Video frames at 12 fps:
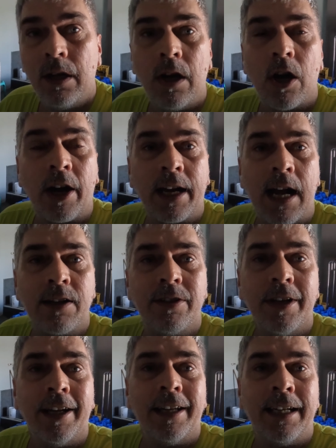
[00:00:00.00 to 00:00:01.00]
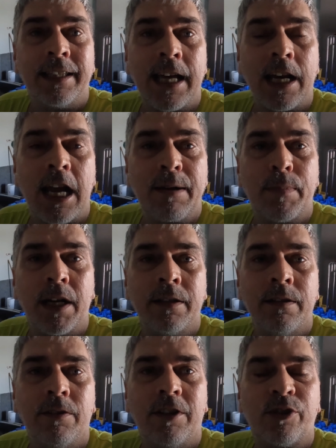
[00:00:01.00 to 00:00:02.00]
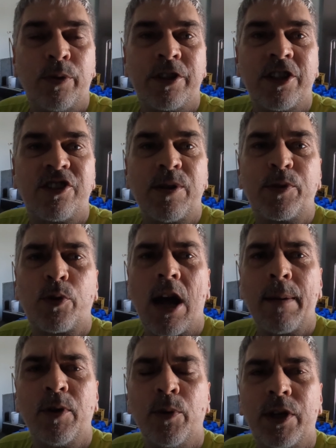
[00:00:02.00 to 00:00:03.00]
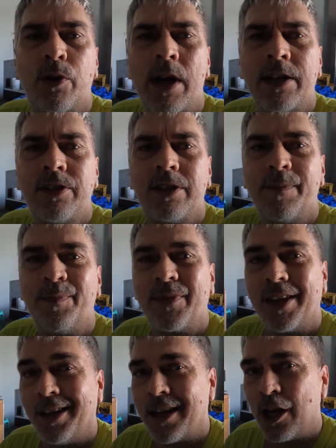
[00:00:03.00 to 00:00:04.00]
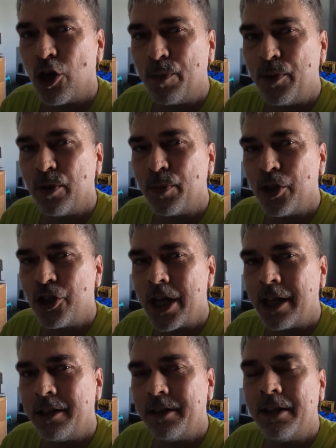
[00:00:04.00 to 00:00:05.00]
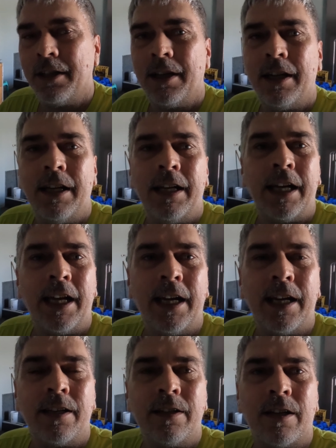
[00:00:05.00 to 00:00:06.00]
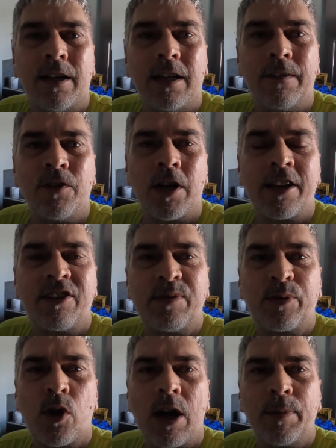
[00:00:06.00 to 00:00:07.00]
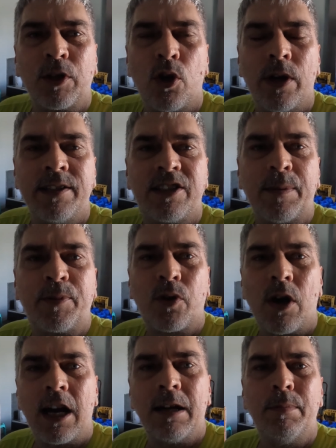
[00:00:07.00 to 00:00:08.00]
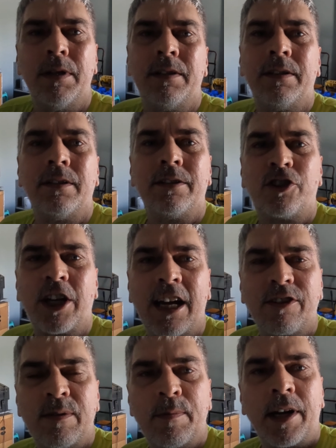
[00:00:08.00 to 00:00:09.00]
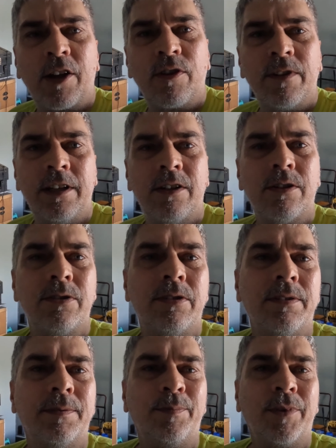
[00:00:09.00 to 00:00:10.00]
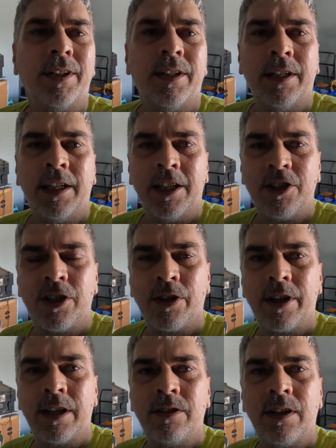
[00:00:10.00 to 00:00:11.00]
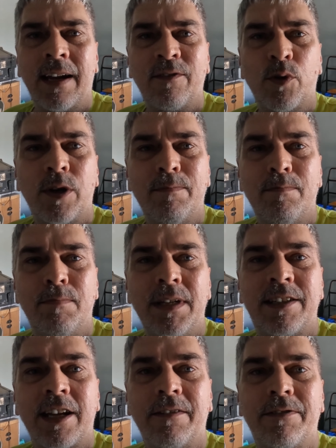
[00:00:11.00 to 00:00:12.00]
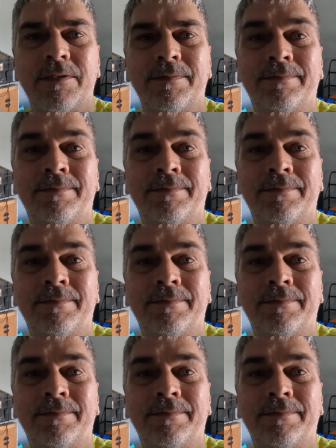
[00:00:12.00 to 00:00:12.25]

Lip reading: All right, guys, hit that like button. This was a subscriber request. I hope you appreciate it. And if you're not a subscriber, go ahead and subscribe. Check out some of my other videos. And until then, everyone, be safe.